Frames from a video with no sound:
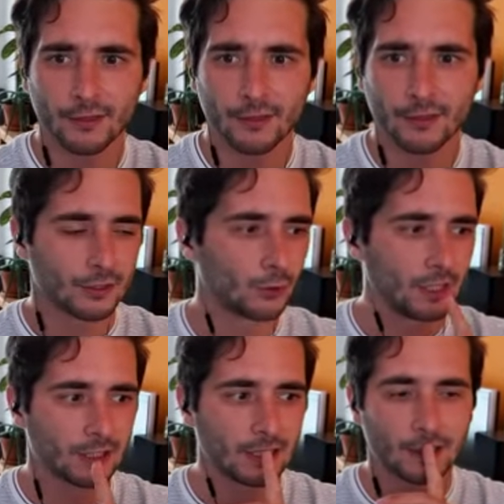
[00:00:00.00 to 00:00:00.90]
so it could be
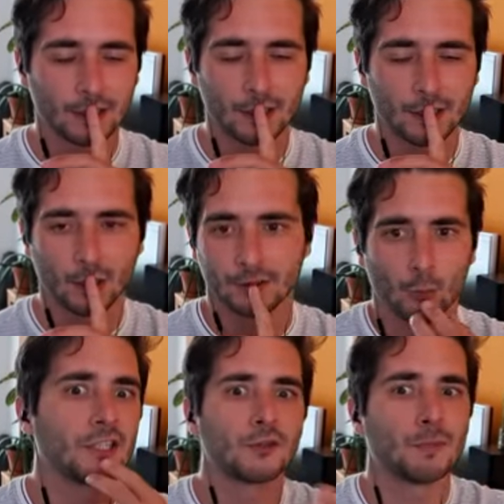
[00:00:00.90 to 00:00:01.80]
just like the
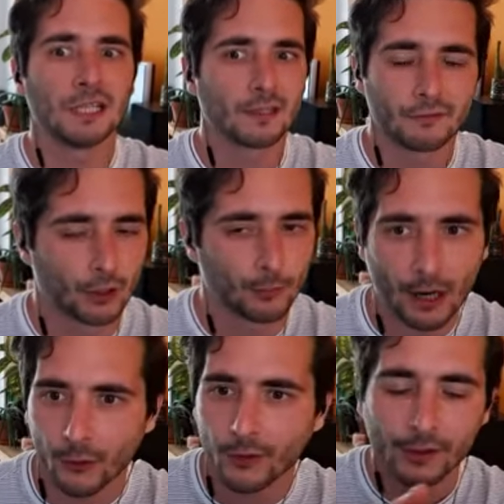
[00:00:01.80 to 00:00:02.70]
wind speed of your mouth.